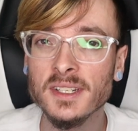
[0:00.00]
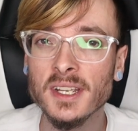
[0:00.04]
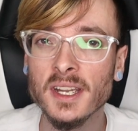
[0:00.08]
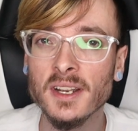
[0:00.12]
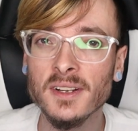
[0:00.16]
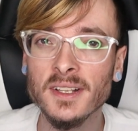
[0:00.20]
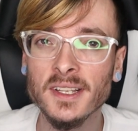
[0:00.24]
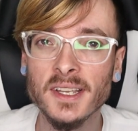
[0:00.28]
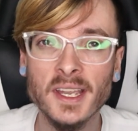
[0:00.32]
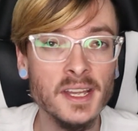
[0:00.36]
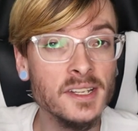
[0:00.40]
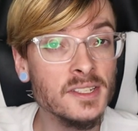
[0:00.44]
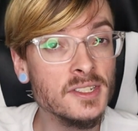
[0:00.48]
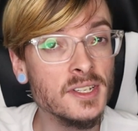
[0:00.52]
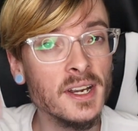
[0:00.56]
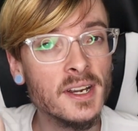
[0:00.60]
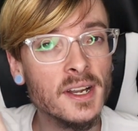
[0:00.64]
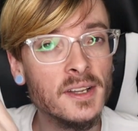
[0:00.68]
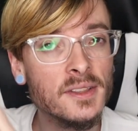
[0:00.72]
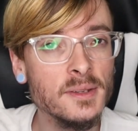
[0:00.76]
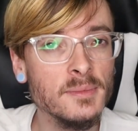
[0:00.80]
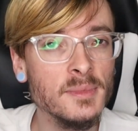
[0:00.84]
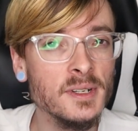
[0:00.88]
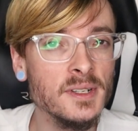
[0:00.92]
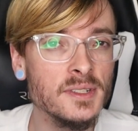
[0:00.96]
a day early, and check
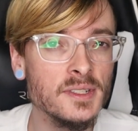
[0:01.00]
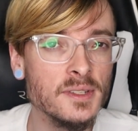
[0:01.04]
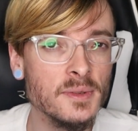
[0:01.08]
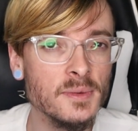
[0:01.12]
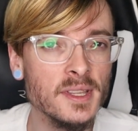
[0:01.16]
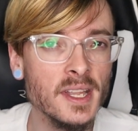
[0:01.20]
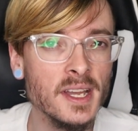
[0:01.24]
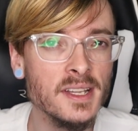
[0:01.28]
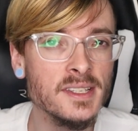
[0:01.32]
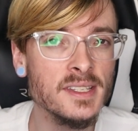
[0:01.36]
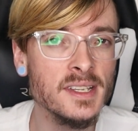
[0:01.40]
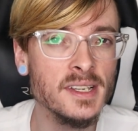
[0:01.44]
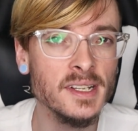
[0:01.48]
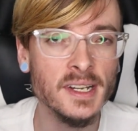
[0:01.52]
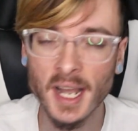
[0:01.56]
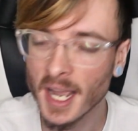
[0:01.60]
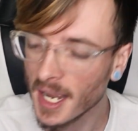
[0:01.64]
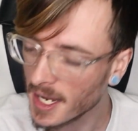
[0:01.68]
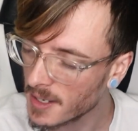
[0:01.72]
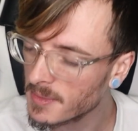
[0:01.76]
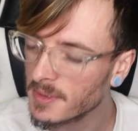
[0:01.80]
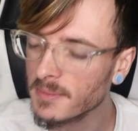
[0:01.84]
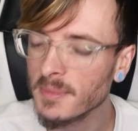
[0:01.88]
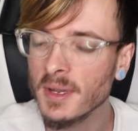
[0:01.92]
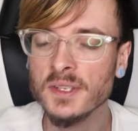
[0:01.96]
out the merch. So with that said,
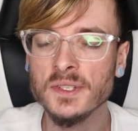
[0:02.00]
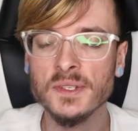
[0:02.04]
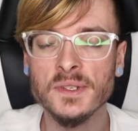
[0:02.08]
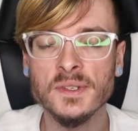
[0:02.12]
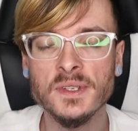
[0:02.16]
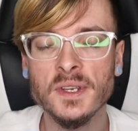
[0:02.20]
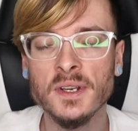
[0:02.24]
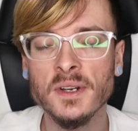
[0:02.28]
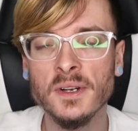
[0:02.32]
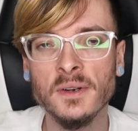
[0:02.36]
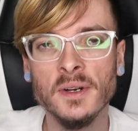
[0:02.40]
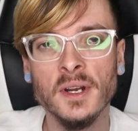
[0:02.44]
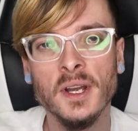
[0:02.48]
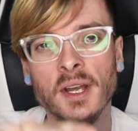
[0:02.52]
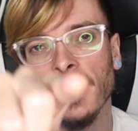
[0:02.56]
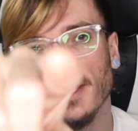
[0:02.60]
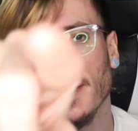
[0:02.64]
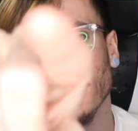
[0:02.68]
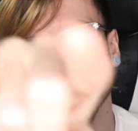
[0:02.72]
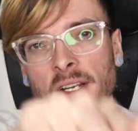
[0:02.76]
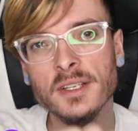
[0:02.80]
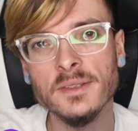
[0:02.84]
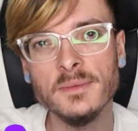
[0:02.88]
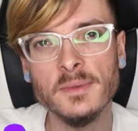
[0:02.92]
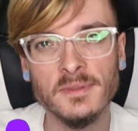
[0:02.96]
I have been Master Zero.
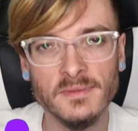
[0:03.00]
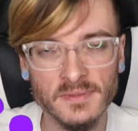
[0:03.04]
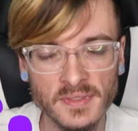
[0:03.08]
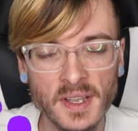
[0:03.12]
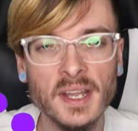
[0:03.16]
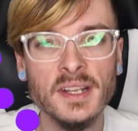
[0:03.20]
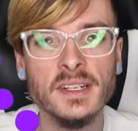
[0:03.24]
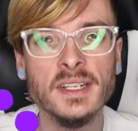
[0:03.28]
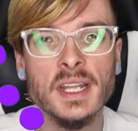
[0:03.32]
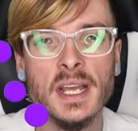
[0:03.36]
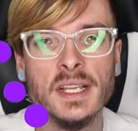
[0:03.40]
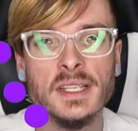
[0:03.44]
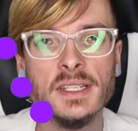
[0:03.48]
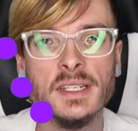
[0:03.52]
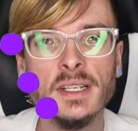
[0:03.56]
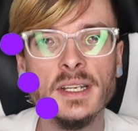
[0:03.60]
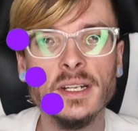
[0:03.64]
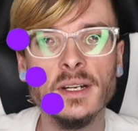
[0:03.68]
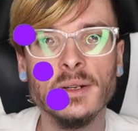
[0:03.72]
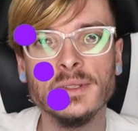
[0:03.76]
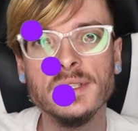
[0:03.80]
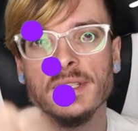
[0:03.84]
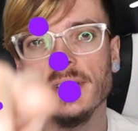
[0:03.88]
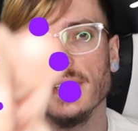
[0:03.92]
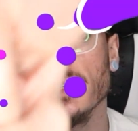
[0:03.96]
That has been fantastic,
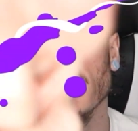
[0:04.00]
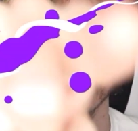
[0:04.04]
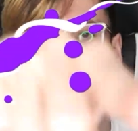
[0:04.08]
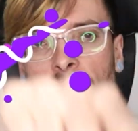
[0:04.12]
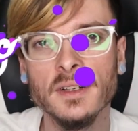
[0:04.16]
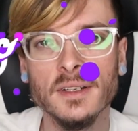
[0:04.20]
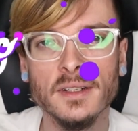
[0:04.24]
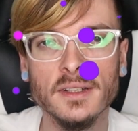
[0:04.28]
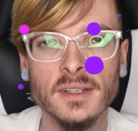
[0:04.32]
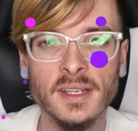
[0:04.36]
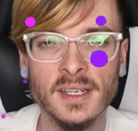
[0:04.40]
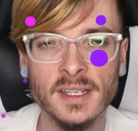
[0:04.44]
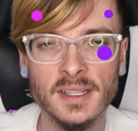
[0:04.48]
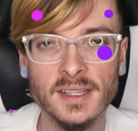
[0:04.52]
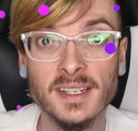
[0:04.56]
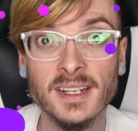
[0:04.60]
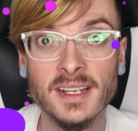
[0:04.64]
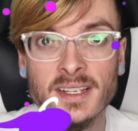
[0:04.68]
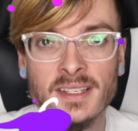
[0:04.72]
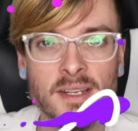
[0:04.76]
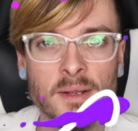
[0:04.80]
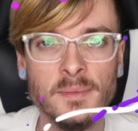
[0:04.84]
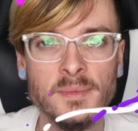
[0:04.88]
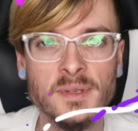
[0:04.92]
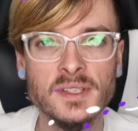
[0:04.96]
and I'll see you all in the
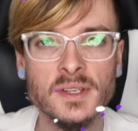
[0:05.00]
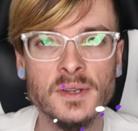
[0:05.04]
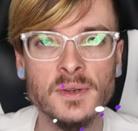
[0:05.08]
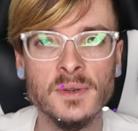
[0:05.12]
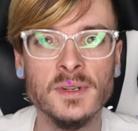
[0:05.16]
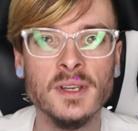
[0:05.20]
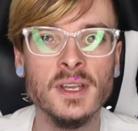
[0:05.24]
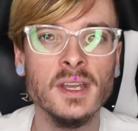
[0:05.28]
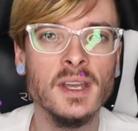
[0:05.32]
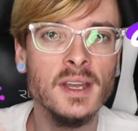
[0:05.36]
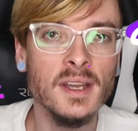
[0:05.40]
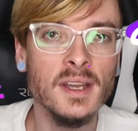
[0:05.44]
next episode.